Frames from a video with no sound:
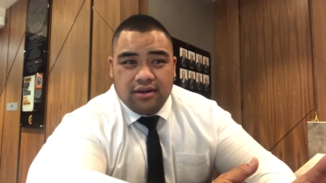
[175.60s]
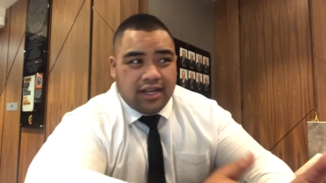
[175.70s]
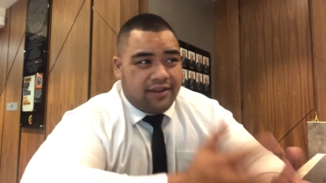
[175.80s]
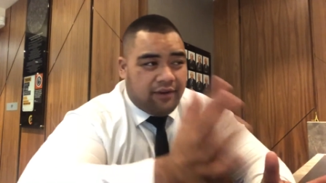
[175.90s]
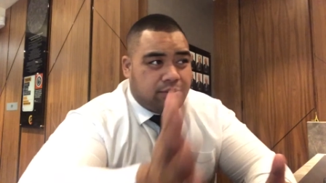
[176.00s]

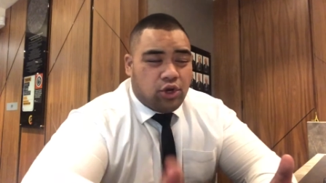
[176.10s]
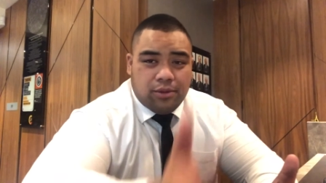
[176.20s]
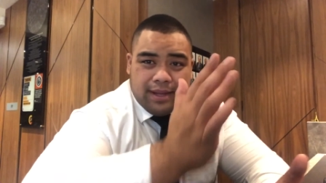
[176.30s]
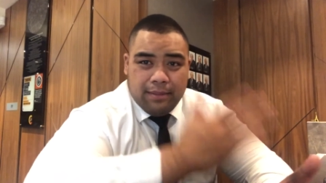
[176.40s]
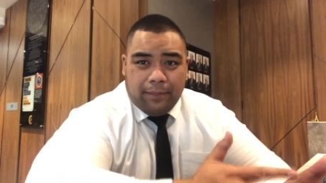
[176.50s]
Like if I'm
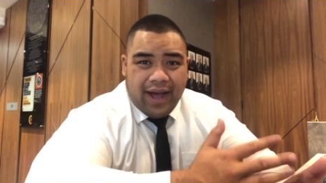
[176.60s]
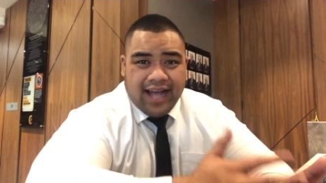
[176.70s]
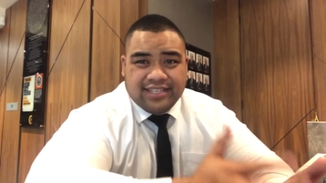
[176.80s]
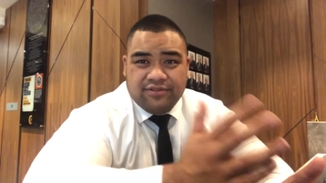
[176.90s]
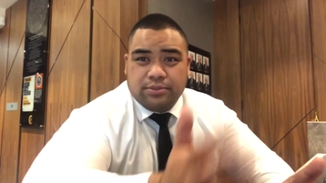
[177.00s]
talking about my
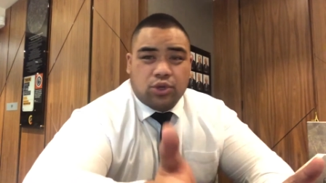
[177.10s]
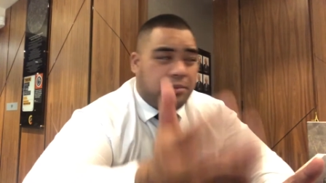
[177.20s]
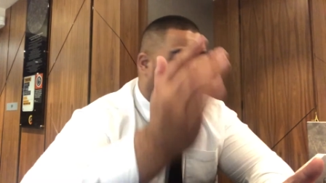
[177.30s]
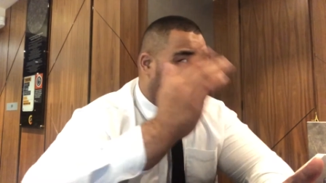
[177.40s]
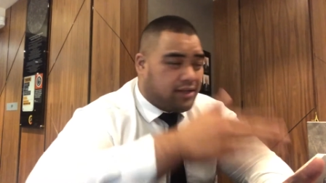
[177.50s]
past, if I'm talking
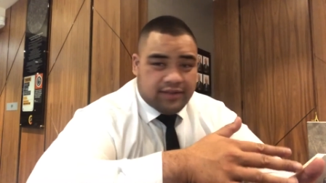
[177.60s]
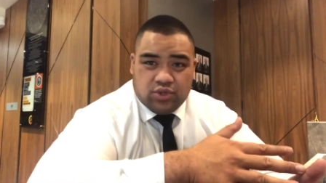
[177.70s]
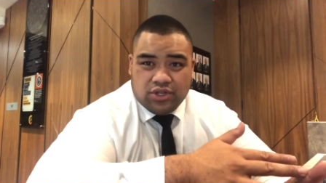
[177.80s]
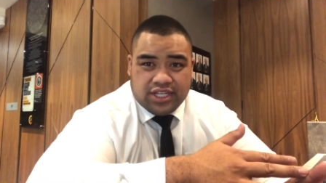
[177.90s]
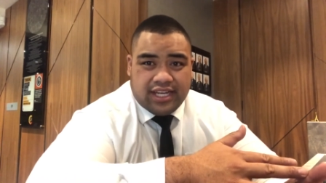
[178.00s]
about when I was over
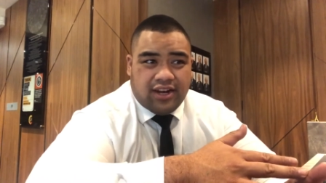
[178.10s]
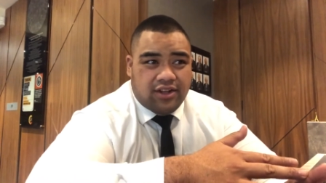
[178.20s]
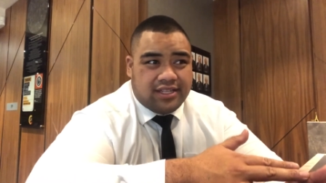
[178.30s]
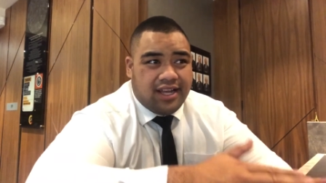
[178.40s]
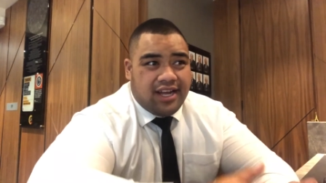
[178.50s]
200
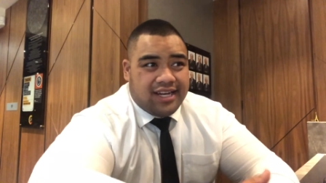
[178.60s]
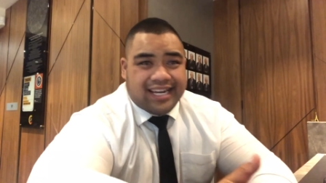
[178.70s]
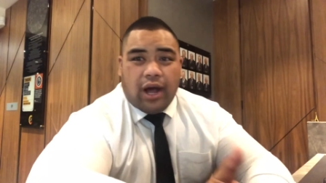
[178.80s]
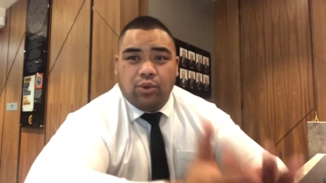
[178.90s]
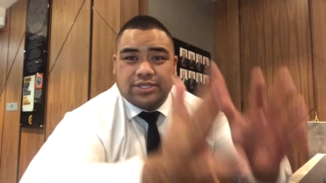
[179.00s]
kilos,
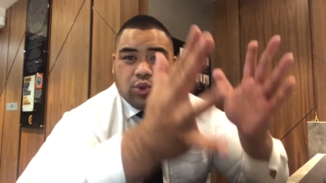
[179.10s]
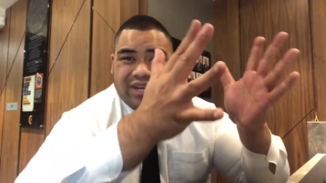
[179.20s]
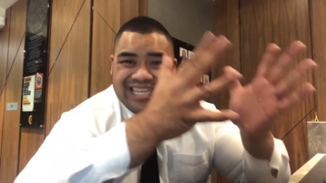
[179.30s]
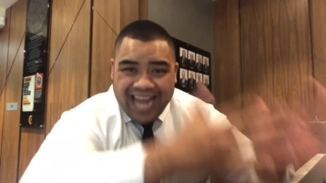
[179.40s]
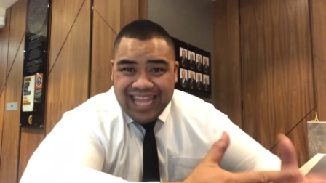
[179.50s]
like I was
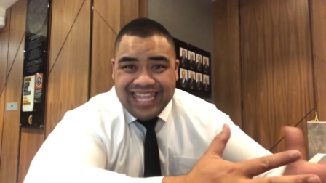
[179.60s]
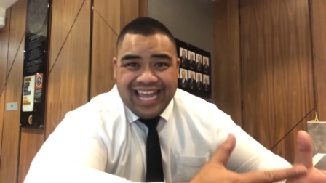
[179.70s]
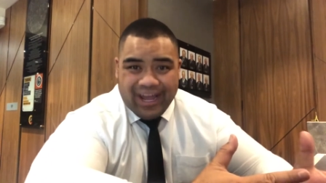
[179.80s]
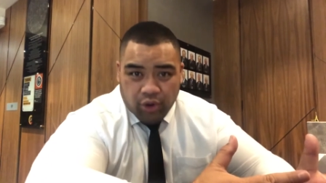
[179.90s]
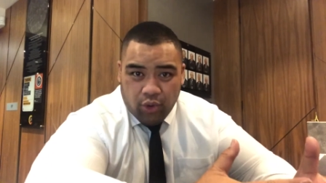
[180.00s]
doing
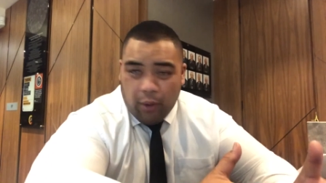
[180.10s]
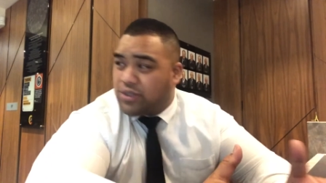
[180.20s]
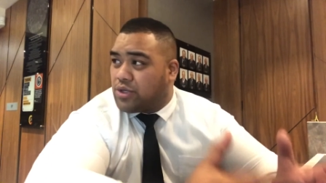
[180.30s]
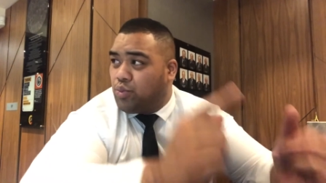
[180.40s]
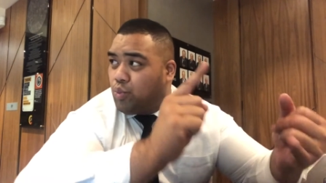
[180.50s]
nothing at all. I
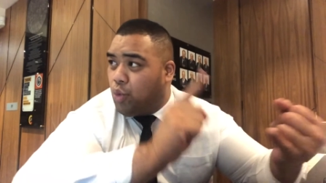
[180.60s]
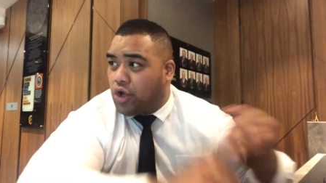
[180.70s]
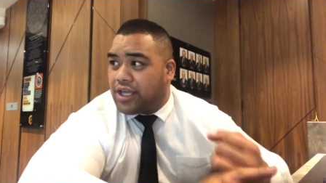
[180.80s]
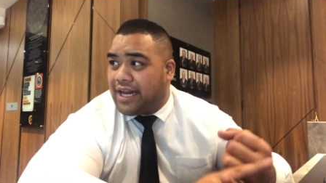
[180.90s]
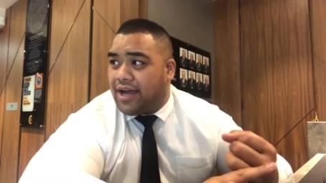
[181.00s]
wasn't
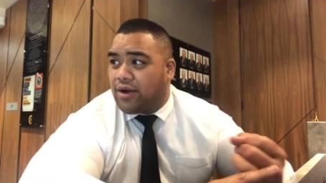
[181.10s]
working